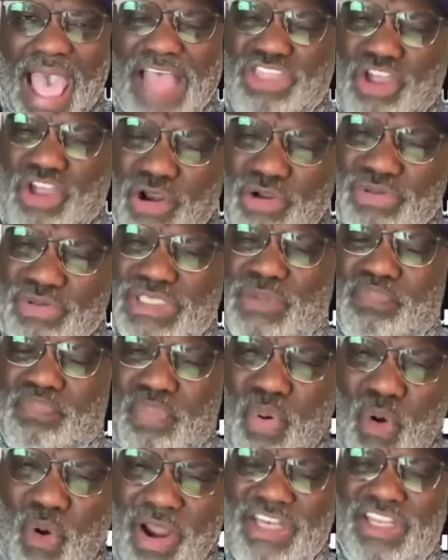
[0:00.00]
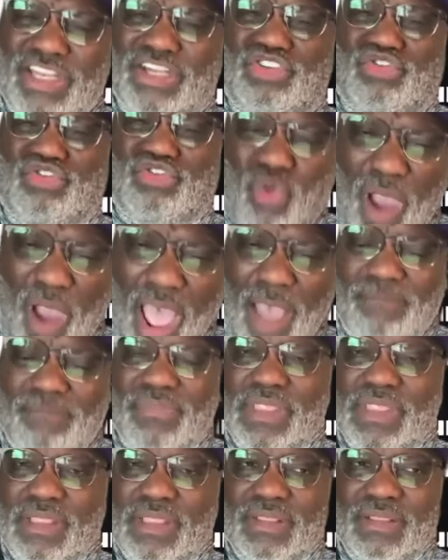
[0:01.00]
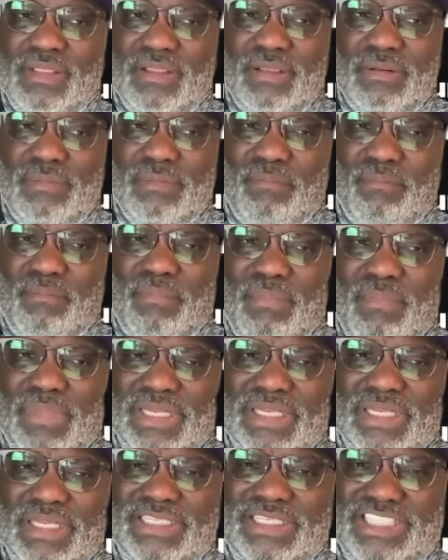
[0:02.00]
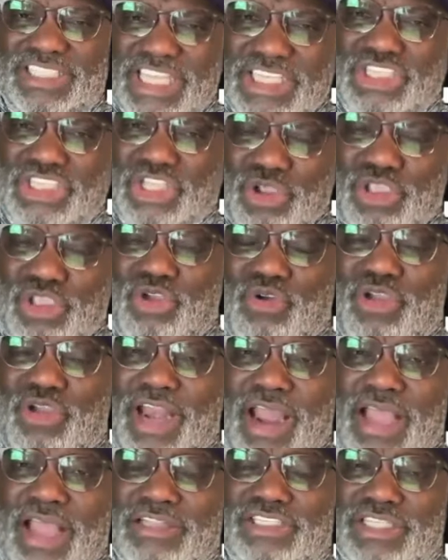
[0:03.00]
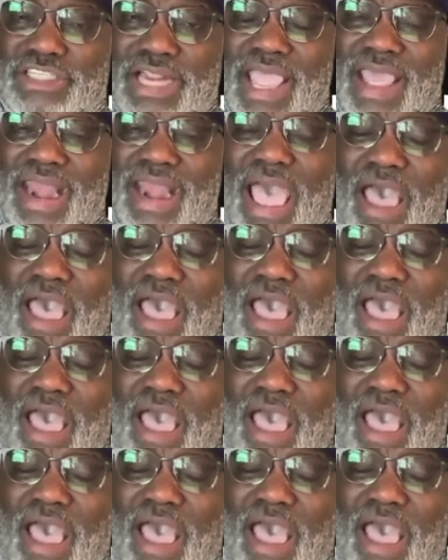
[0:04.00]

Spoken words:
I thought it was important to drop just so you can understand